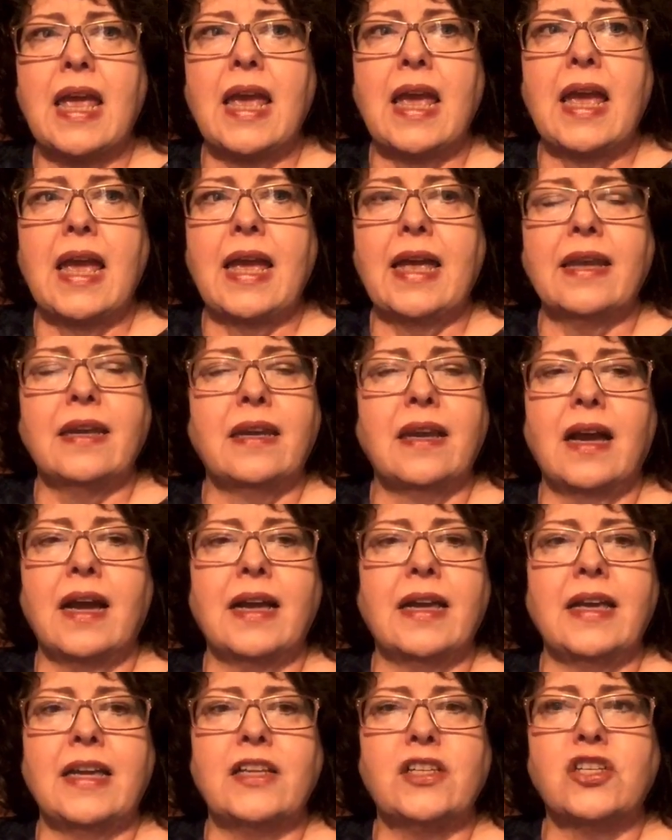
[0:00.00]
And
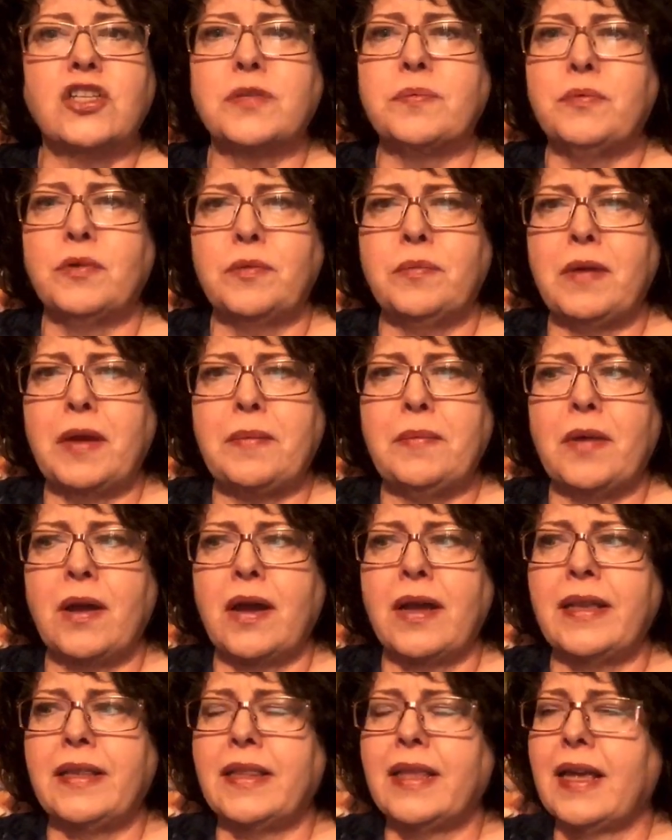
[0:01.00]
it just blew my
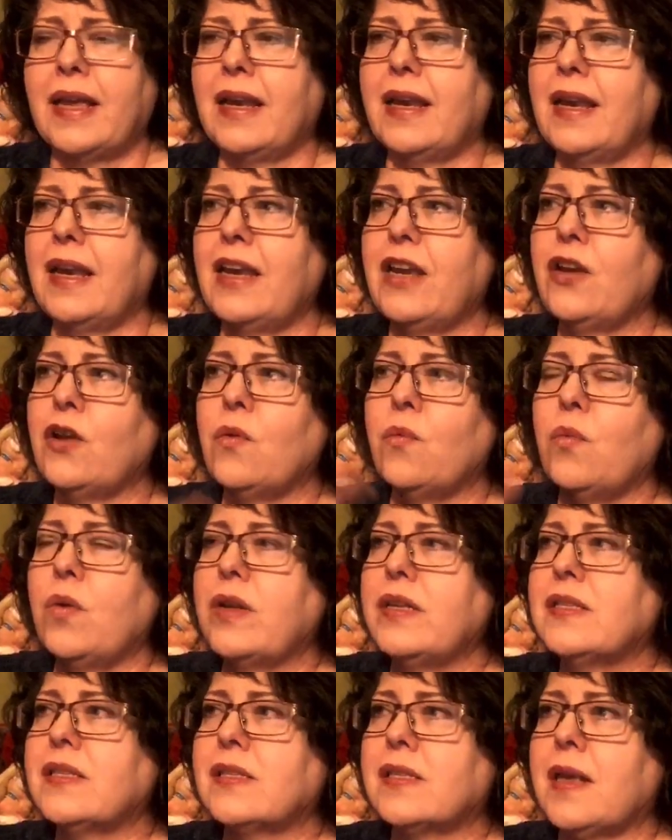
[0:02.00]
mind that, you know,
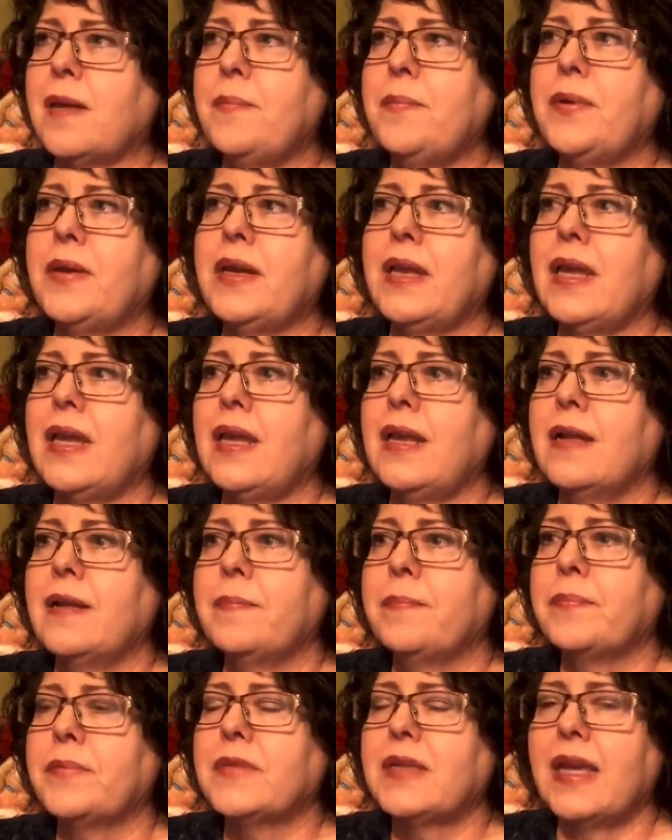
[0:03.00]
when somebody
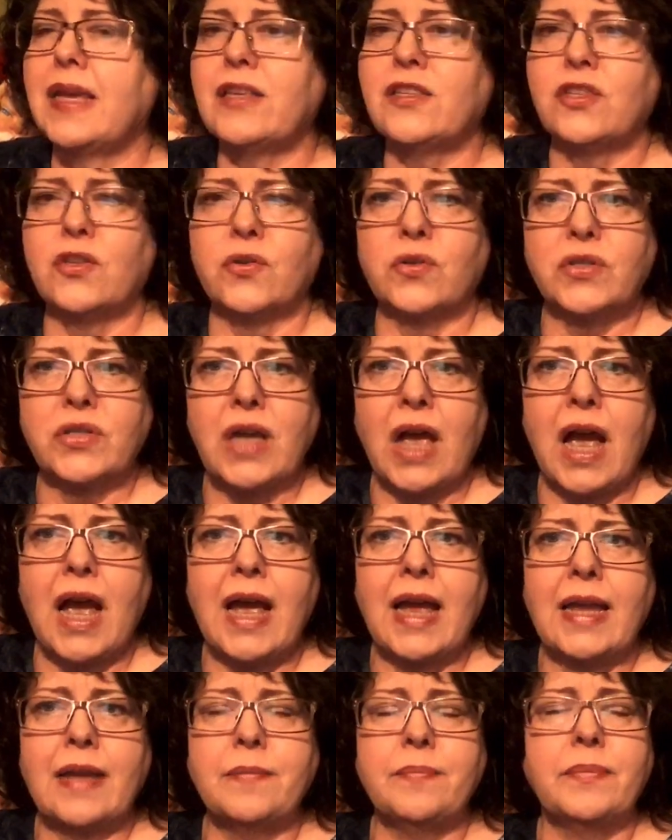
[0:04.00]
takes their
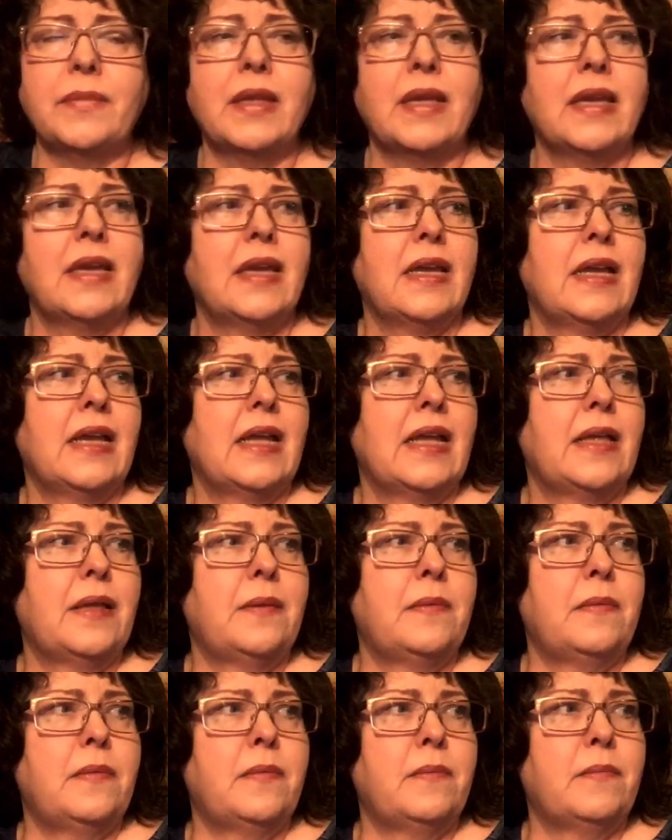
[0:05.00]
time,
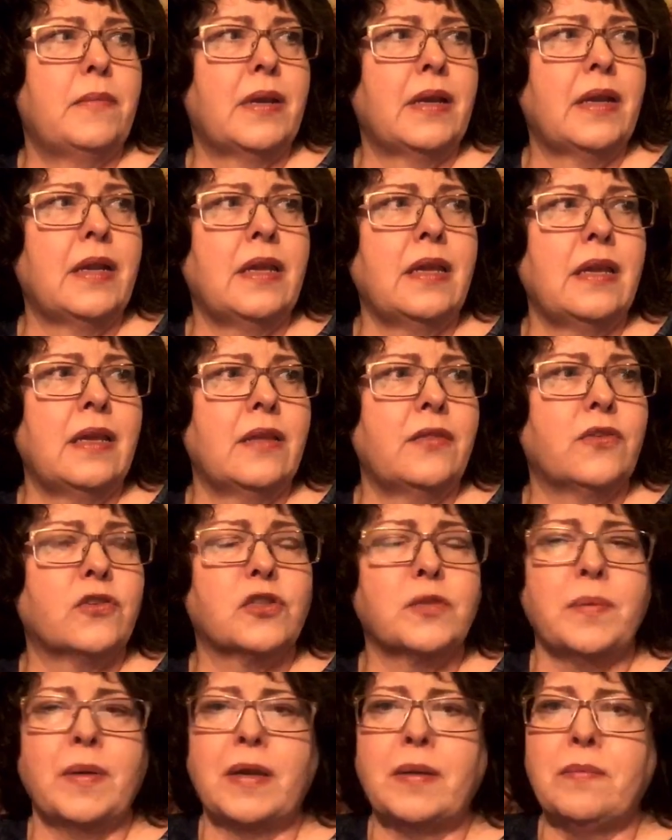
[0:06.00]
money, they're
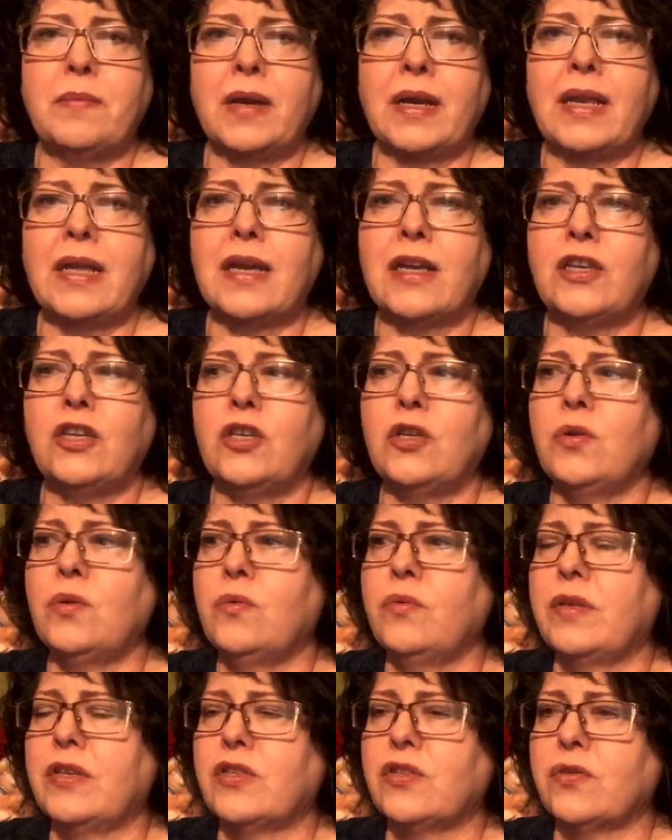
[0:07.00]
spending money on
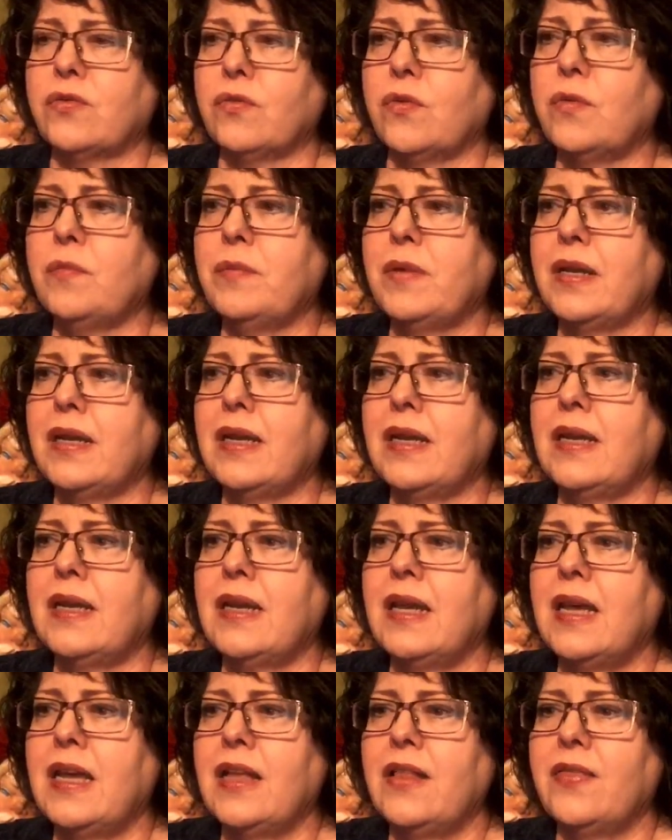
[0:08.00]
you, that's their own money,
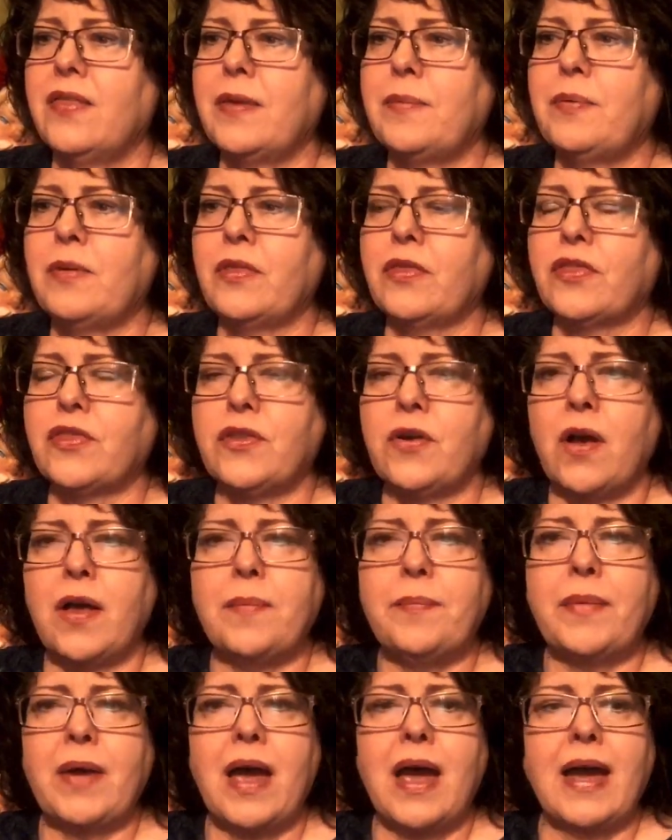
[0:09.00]
they put
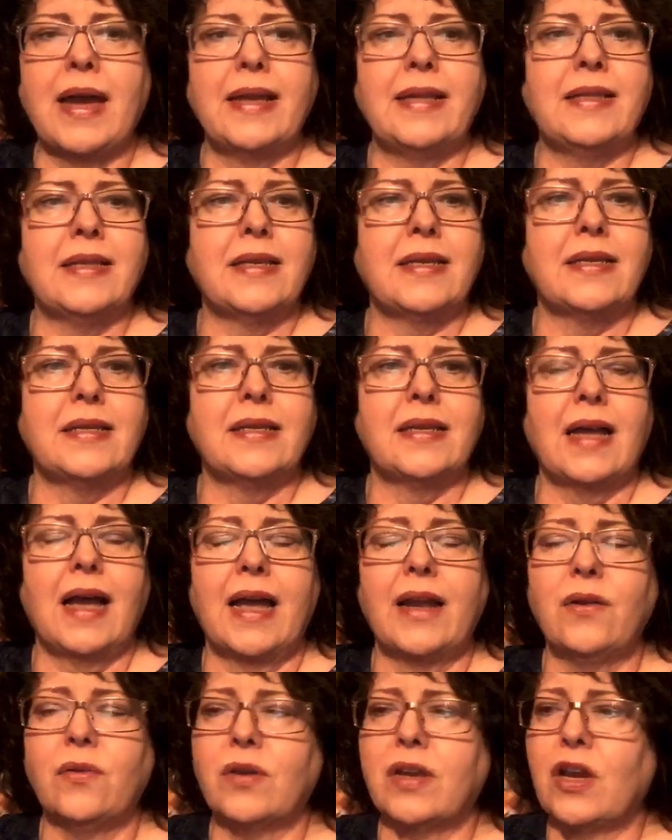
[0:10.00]
thought behind it, I
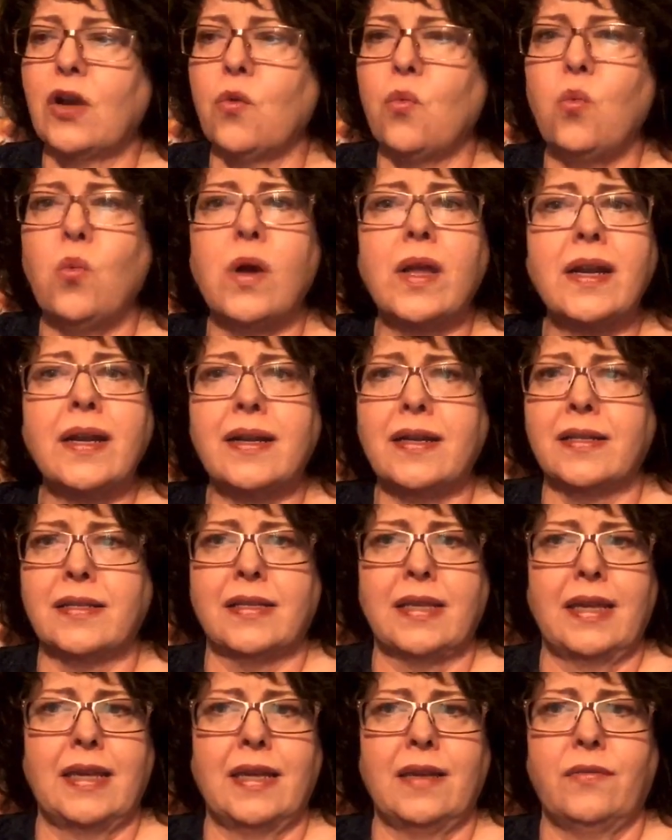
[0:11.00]
don't care what it is
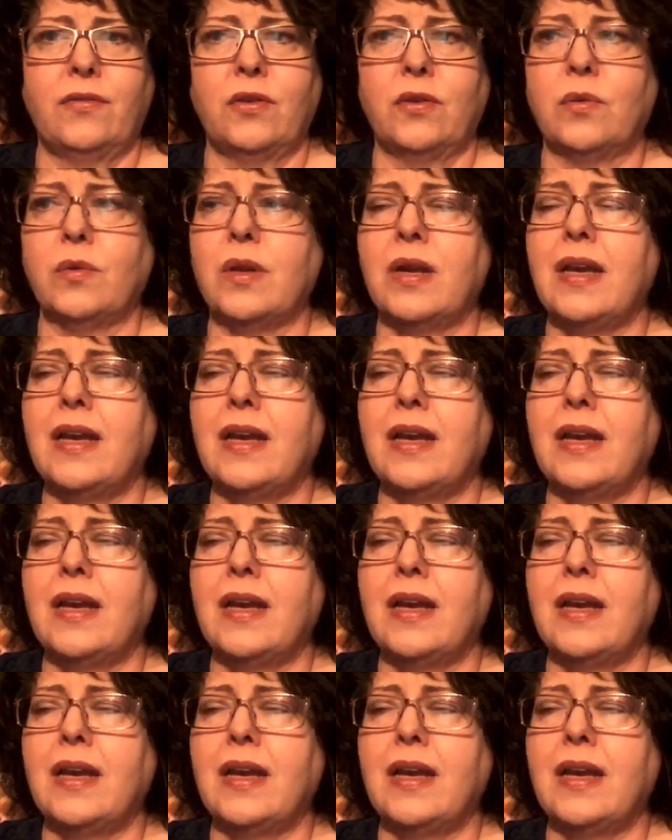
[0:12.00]
they give you,